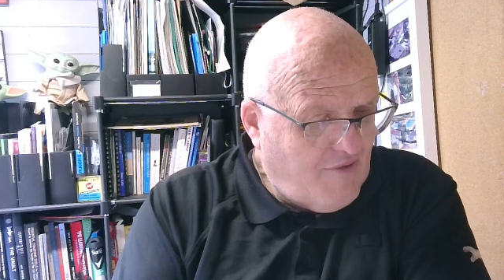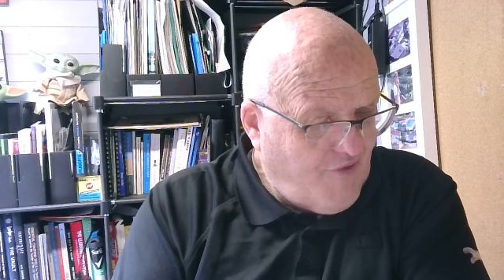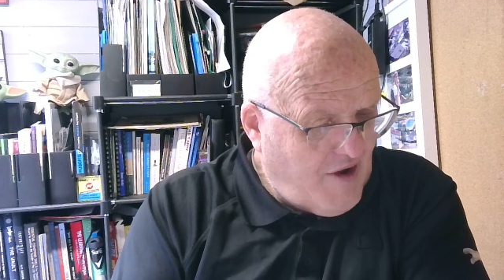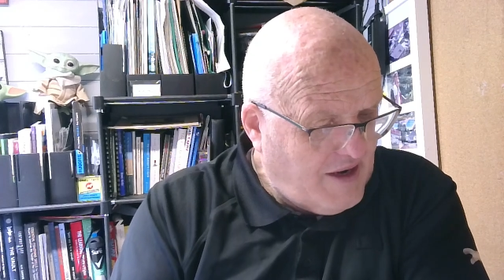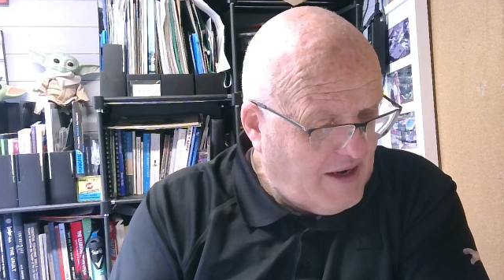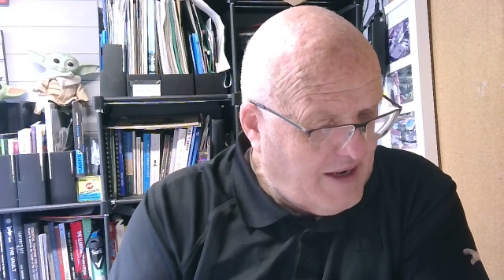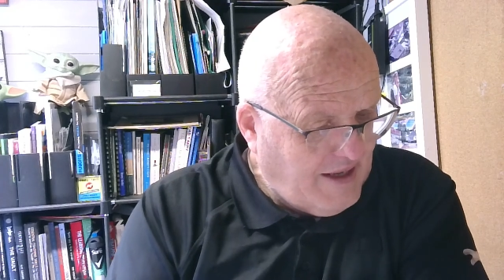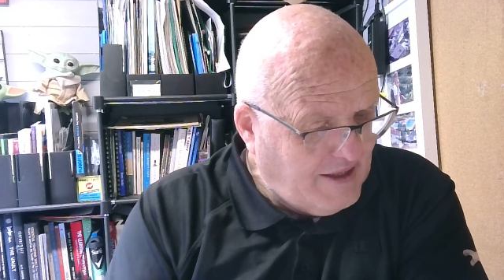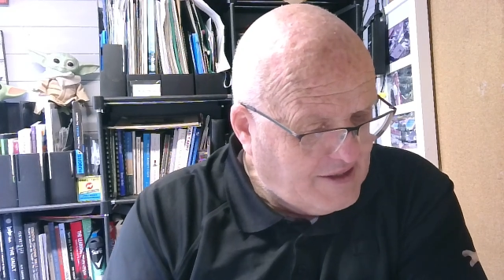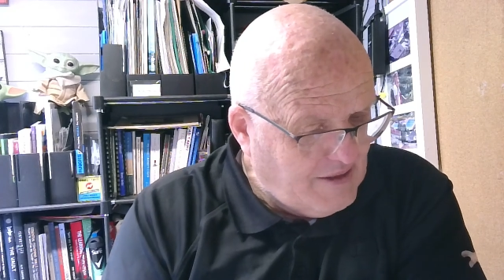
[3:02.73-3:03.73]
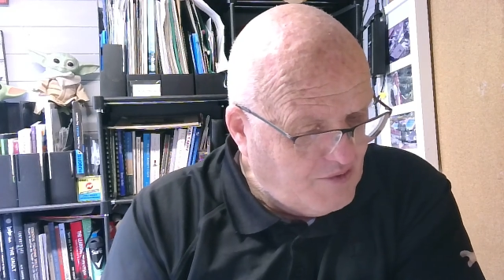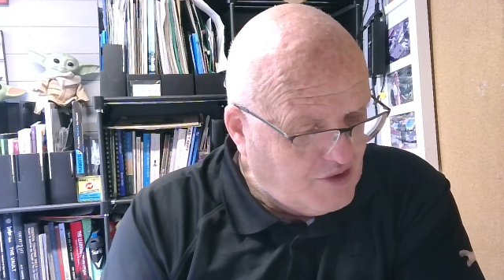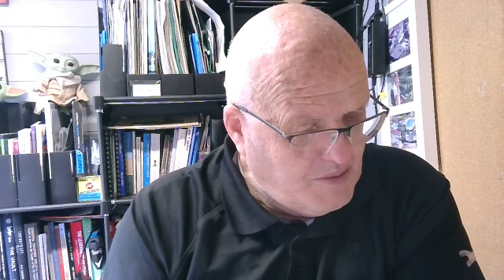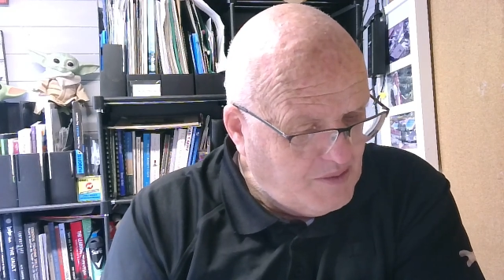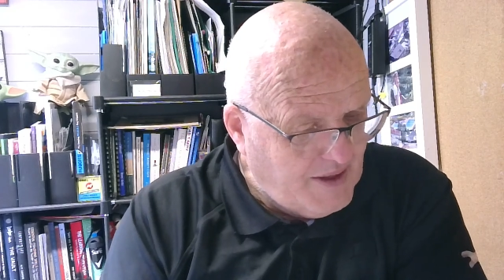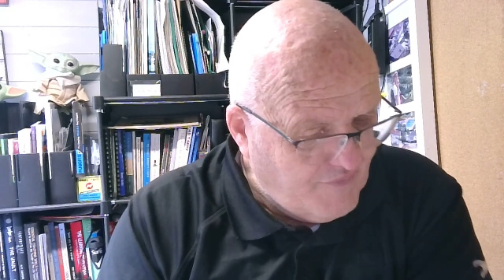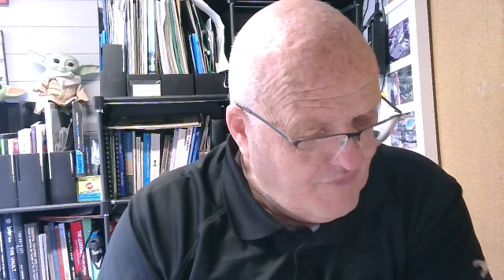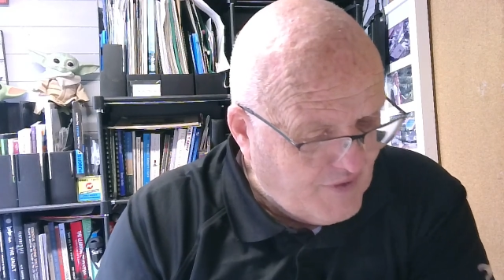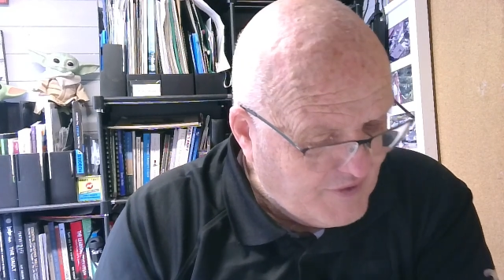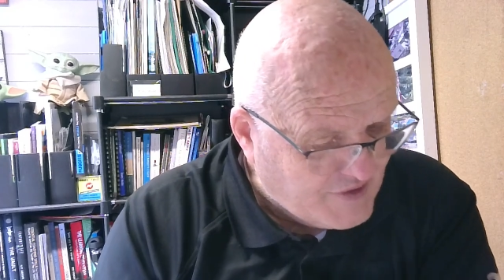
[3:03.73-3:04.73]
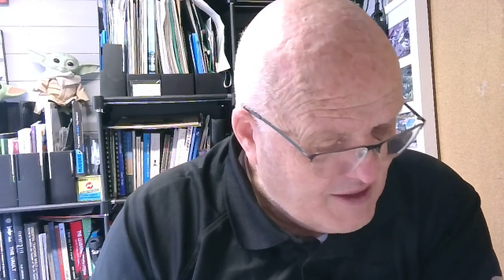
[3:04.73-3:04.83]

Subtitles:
Finally, he said, would you believe that